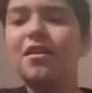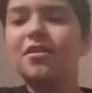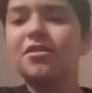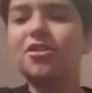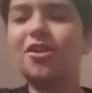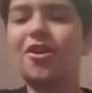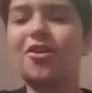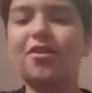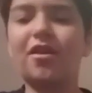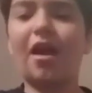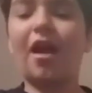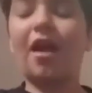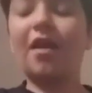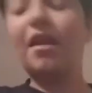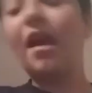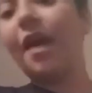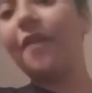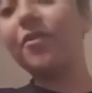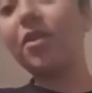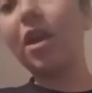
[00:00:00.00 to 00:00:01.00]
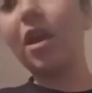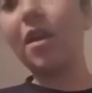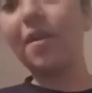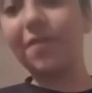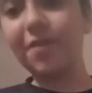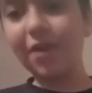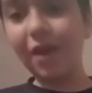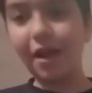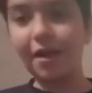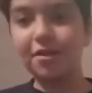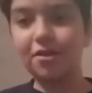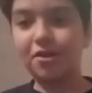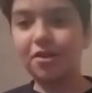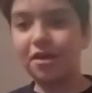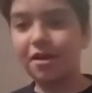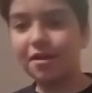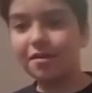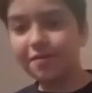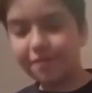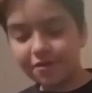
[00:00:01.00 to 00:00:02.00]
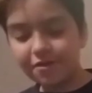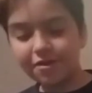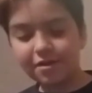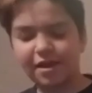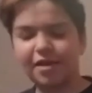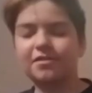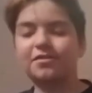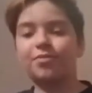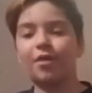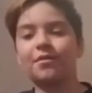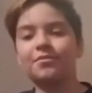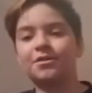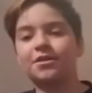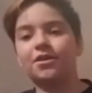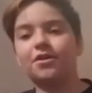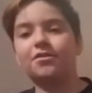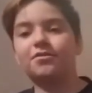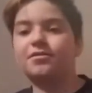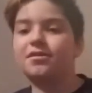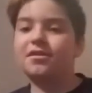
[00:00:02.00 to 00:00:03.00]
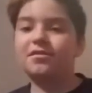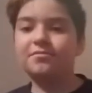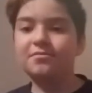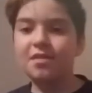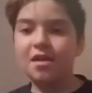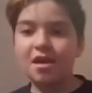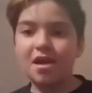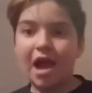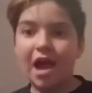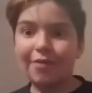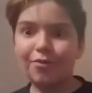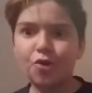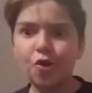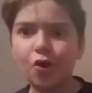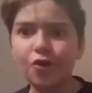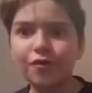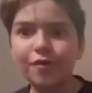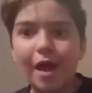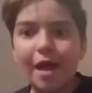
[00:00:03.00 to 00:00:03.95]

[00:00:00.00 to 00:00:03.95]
So I, if, you guys are, if you guys probably know that I record,